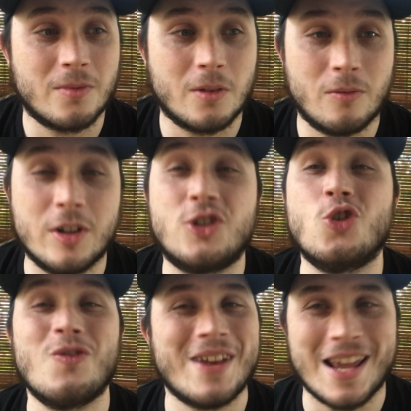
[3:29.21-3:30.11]

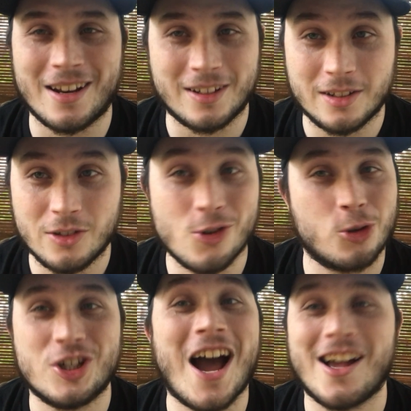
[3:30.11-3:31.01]
rejuvenated
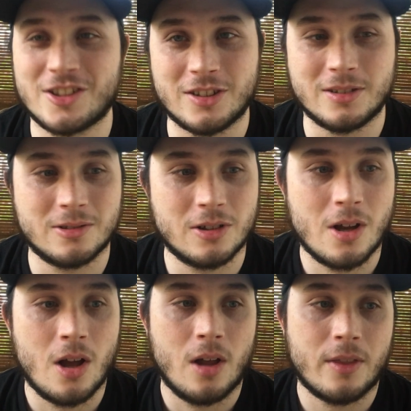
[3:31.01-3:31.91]
Yoshihashi.
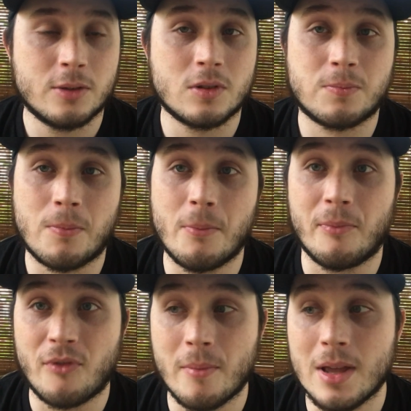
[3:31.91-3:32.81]
This was,
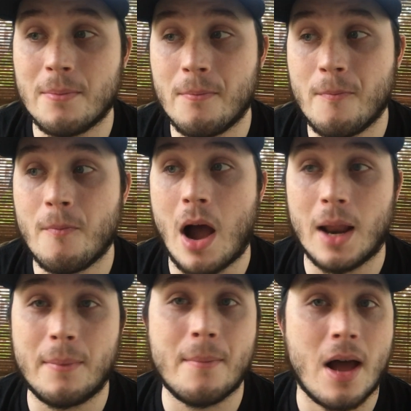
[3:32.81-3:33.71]
for me, might
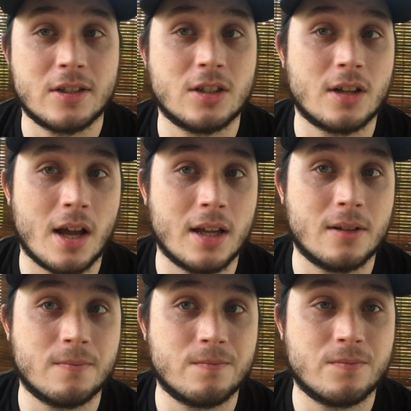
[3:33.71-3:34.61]
have been match of the night.
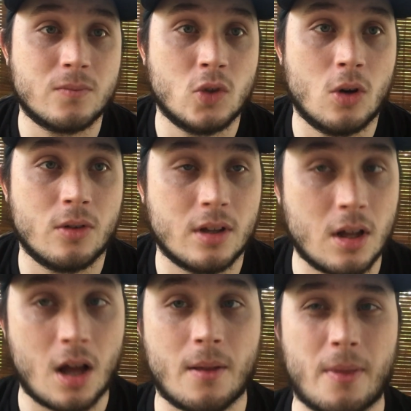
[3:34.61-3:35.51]

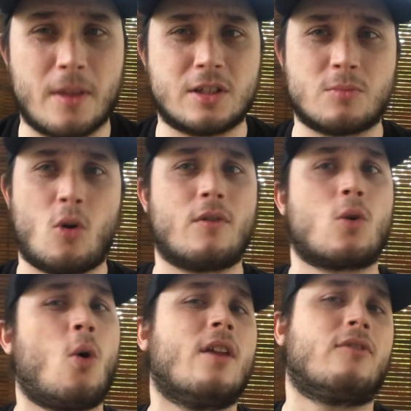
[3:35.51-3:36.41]
This is more of a
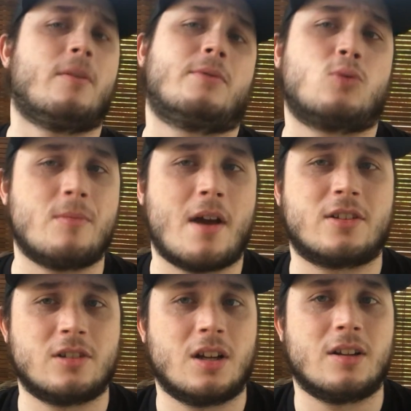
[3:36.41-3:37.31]
coin flip between match
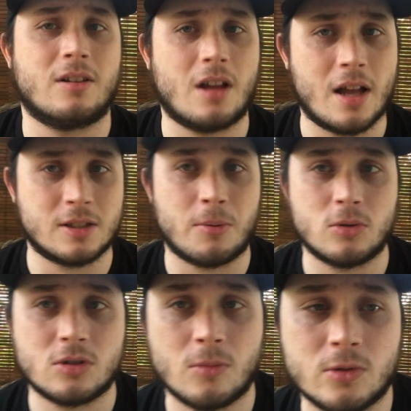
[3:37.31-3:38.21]
of the night as
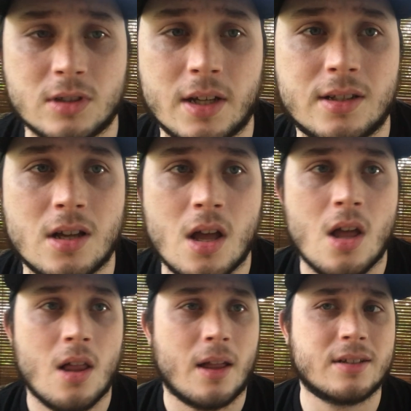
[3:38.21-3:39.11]
opposed to most nights.
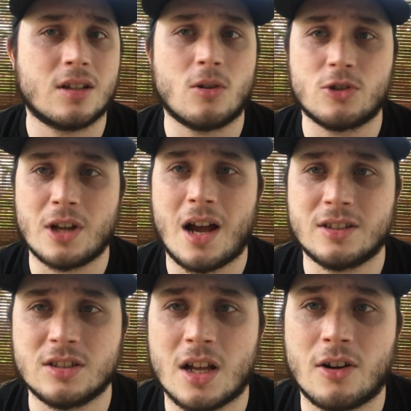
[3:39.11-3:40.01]
Like I said,
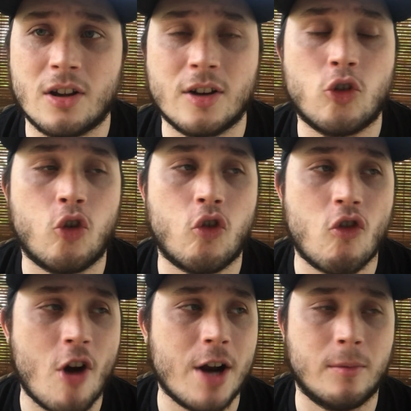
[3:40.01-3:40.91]
Yoshihashi's had an
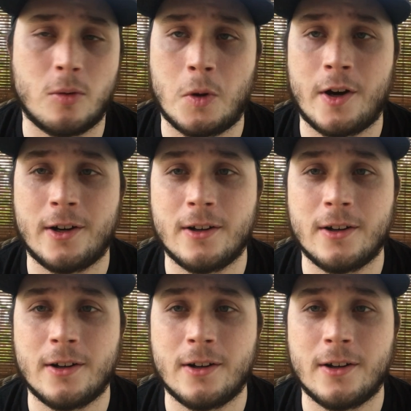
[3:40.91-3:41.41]
incredible run